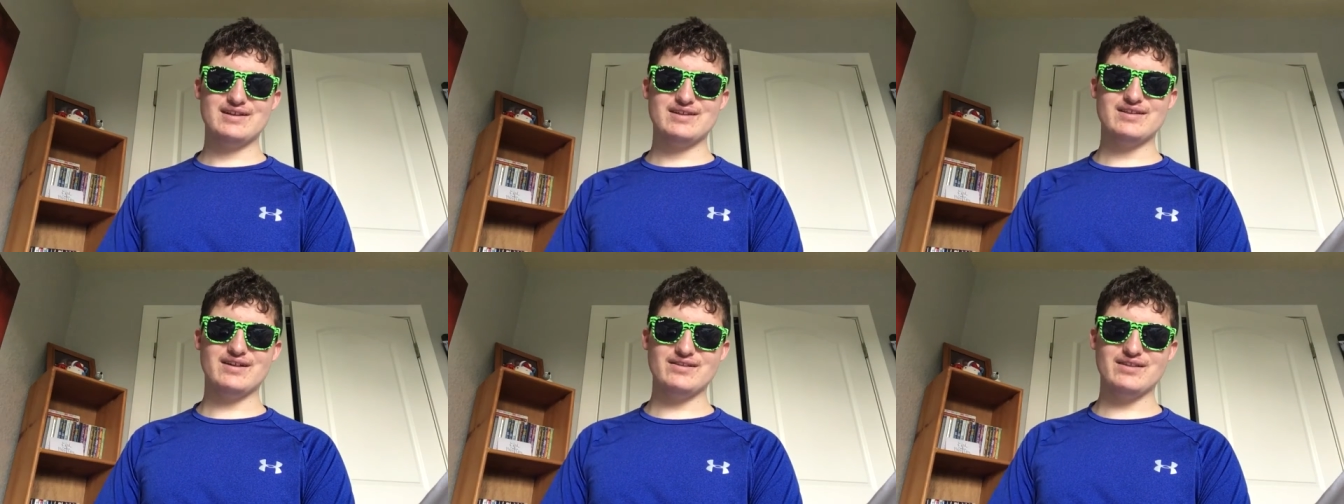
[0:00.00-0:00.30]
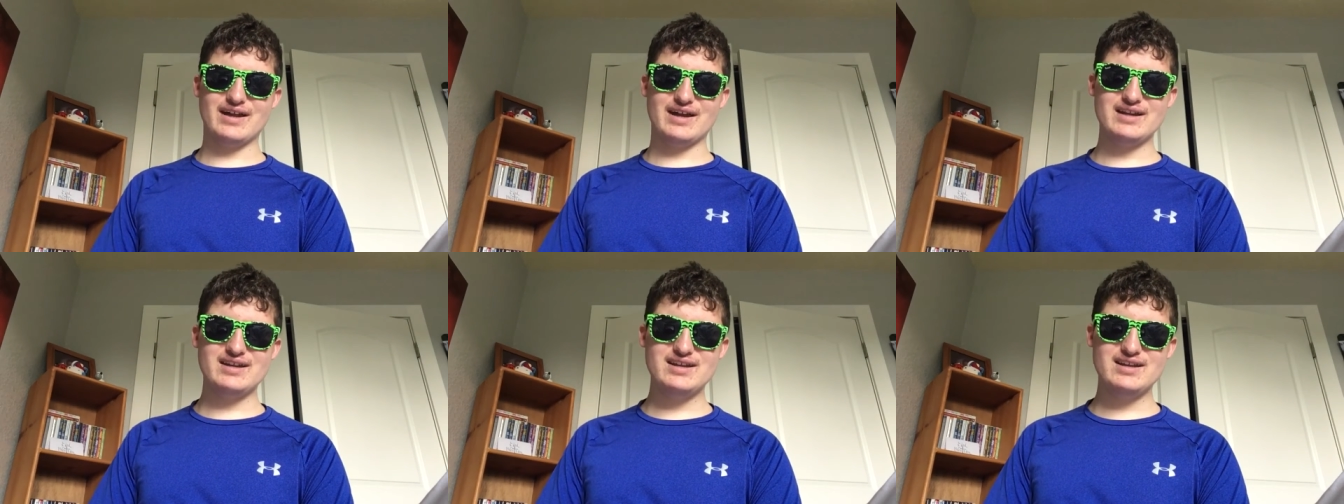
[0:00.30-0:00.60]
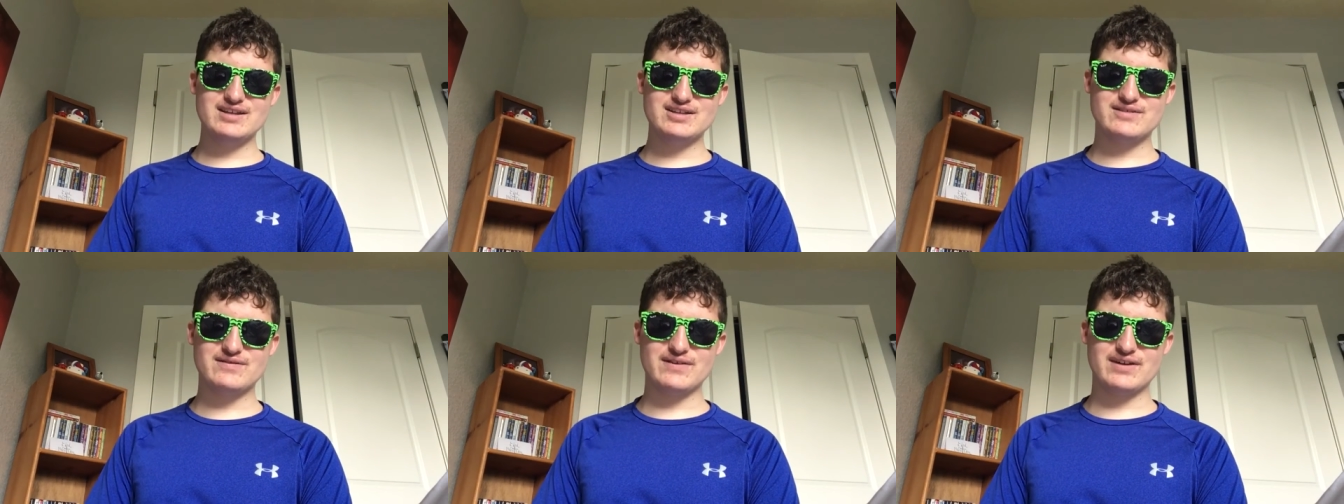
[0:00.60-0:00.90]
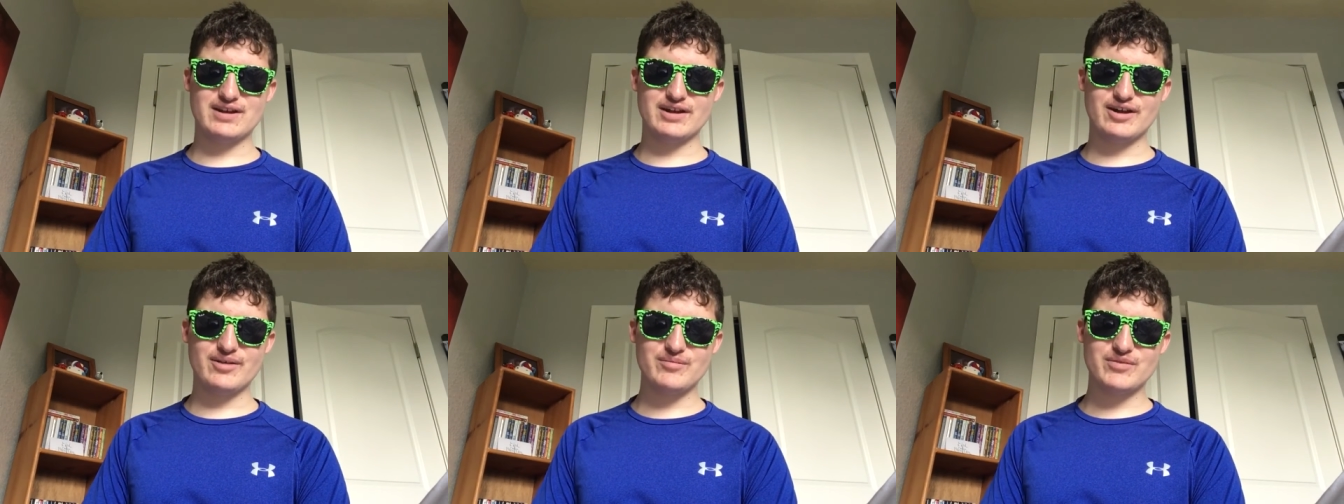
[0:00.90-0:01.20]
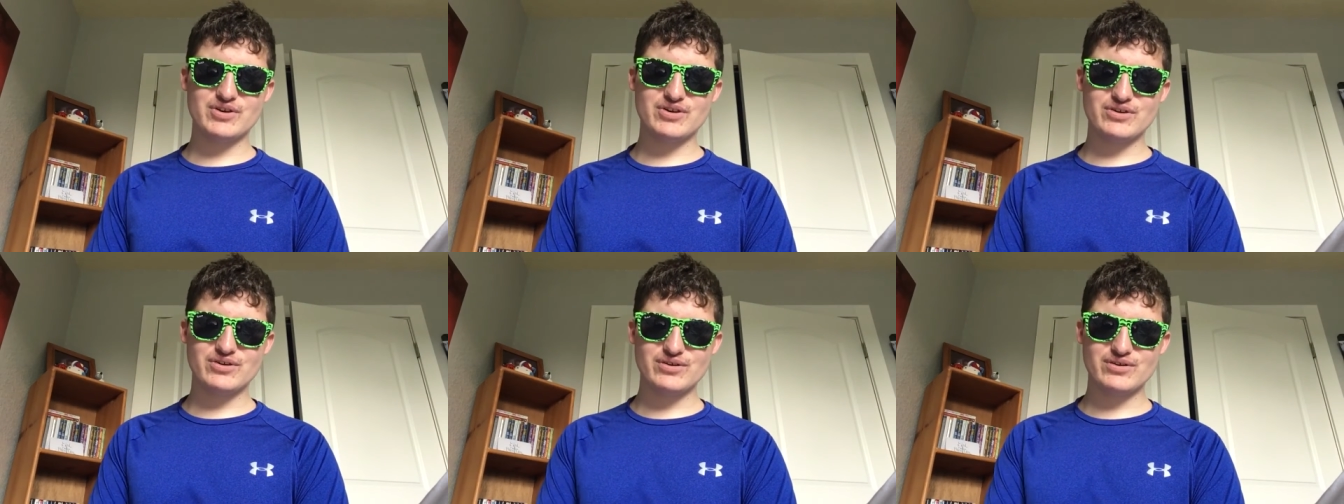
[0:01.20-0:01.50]
The lighting is
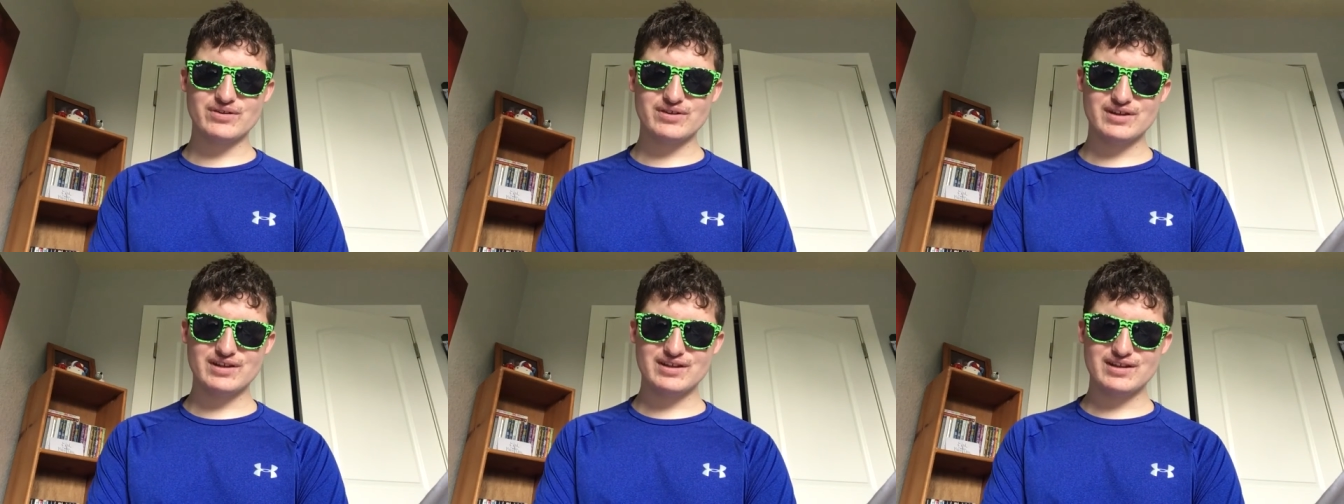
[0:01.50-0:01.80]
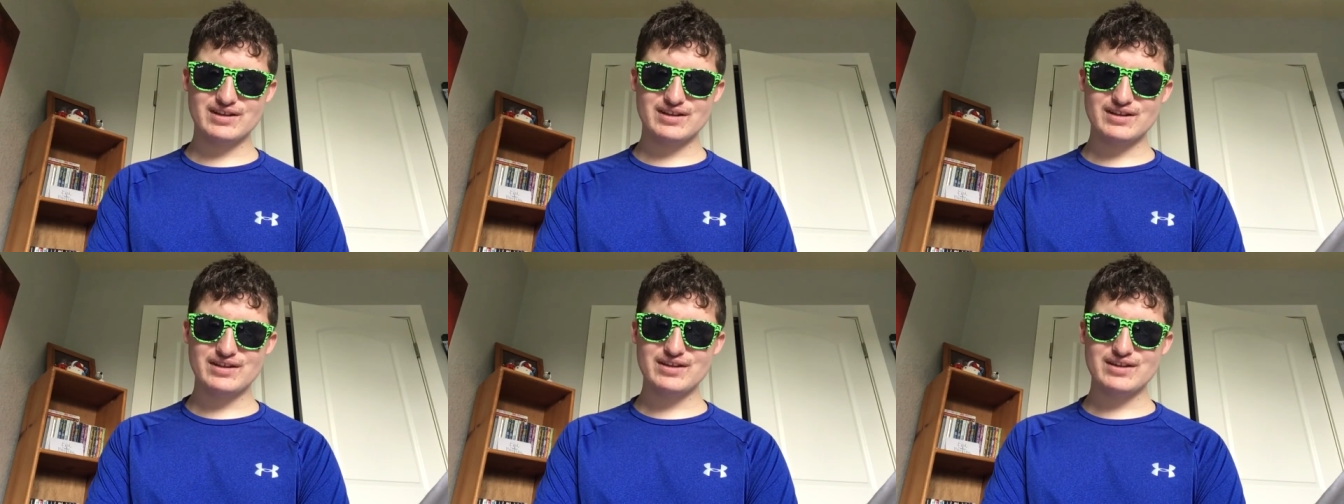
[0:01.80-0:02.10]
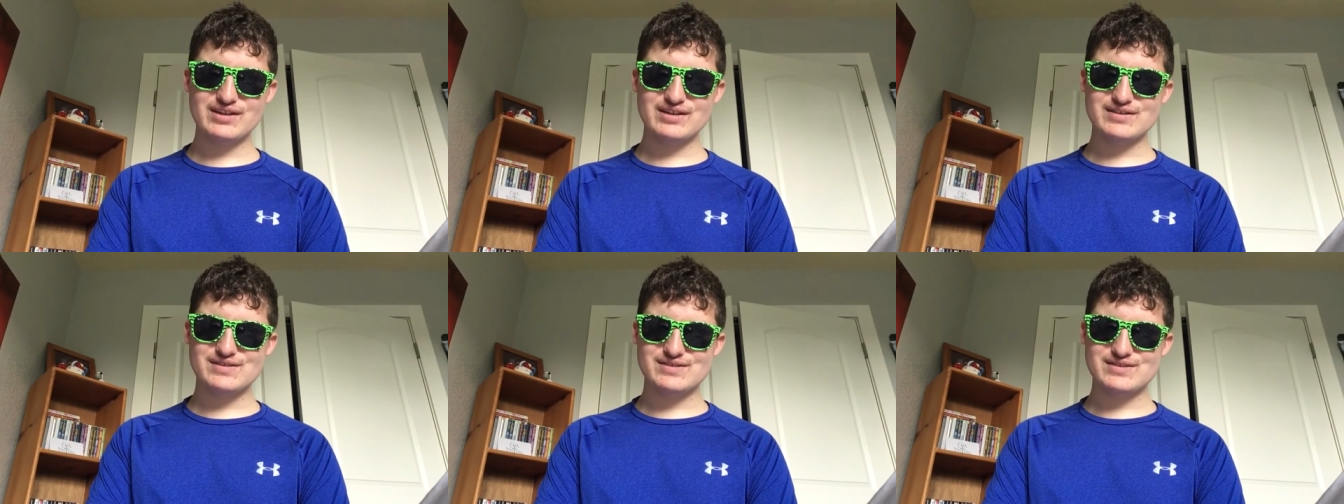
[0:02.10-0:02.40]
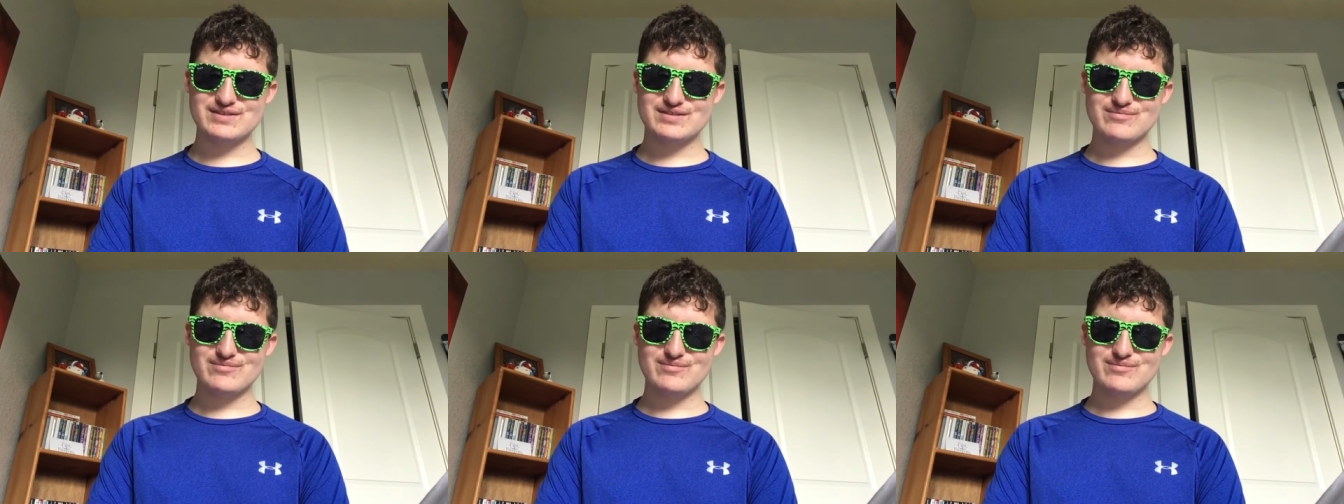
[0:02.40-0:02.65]
phenomenal. It, it is,